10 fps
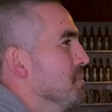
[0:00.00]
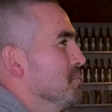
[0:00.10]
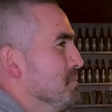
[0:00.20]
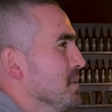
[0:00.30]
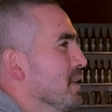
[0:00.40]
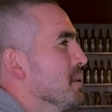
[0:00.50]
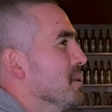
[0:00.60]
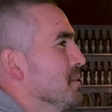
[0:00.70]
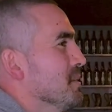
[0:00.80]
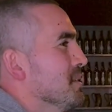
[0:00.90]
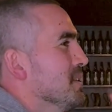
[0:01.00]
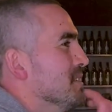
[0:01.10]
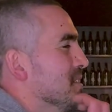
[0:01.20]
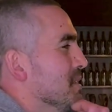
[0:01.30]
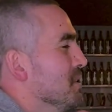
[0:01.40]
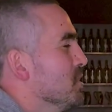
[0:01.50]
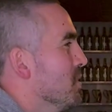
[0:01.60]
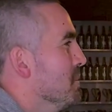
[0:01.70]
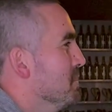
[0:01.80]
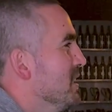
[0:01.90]
like it's a little,
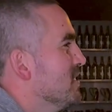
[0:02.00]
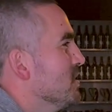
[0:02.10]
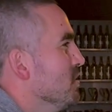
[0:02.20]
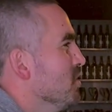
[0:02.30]
mead's still a little